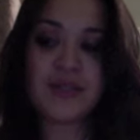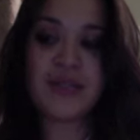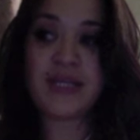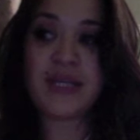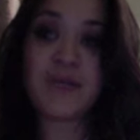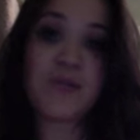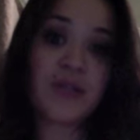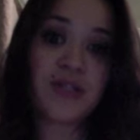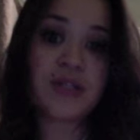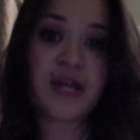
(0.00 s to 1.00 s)
think it
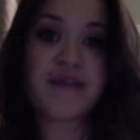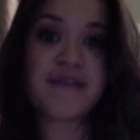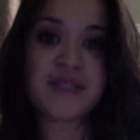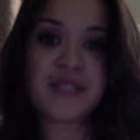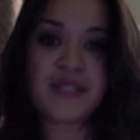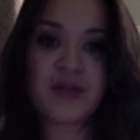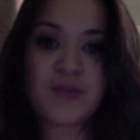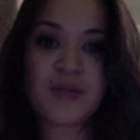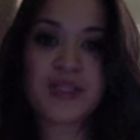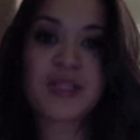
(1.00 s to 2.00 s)
works, or I haven't seen that it
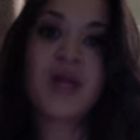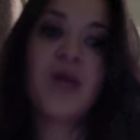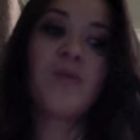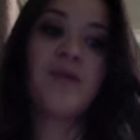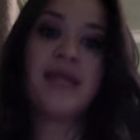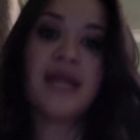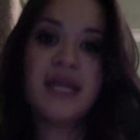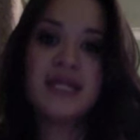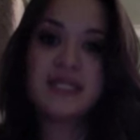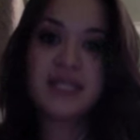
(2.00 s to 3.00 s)
works, when the
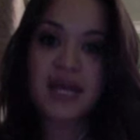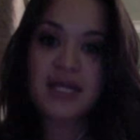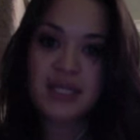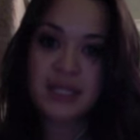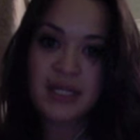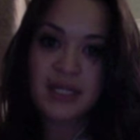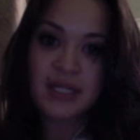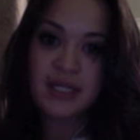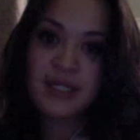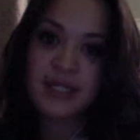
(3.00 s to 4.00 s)
agents ask
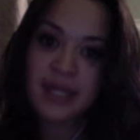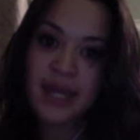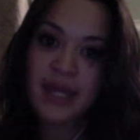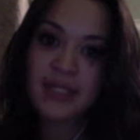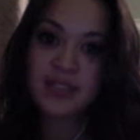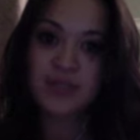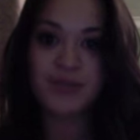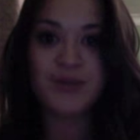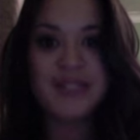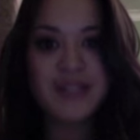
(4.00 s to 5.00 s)
the guests, so do you
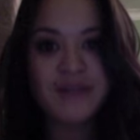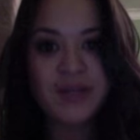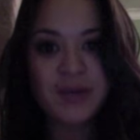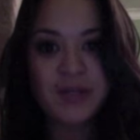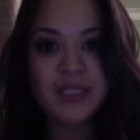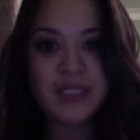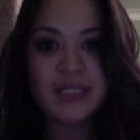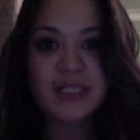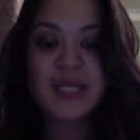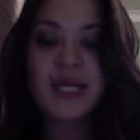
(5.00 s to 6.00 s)
guys have any
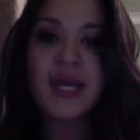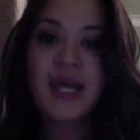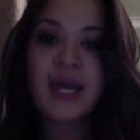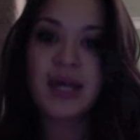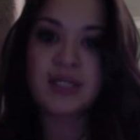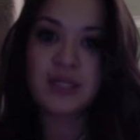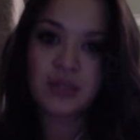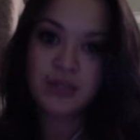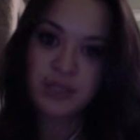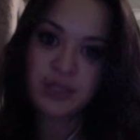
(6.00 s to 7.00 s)
questions, as a
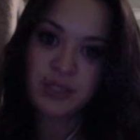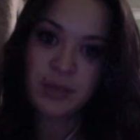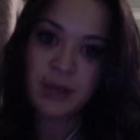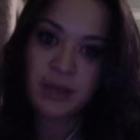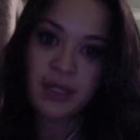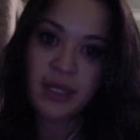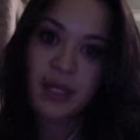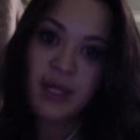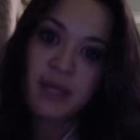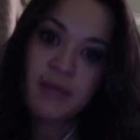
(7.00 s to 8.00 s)
close to a spa party.
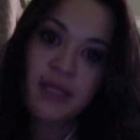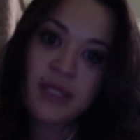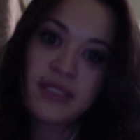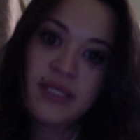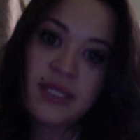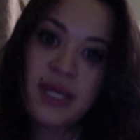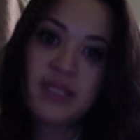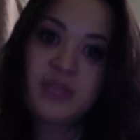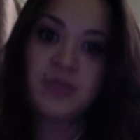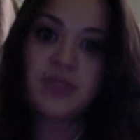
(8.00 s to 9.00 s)
Because the
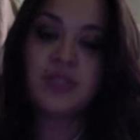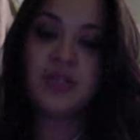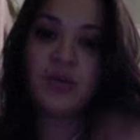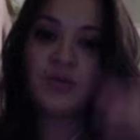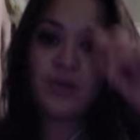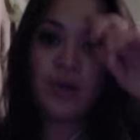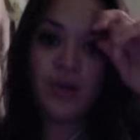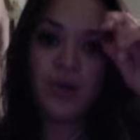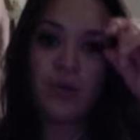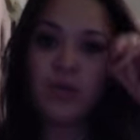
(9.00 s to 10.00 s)
guests really don't
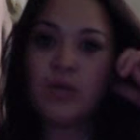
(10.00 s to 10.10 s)
know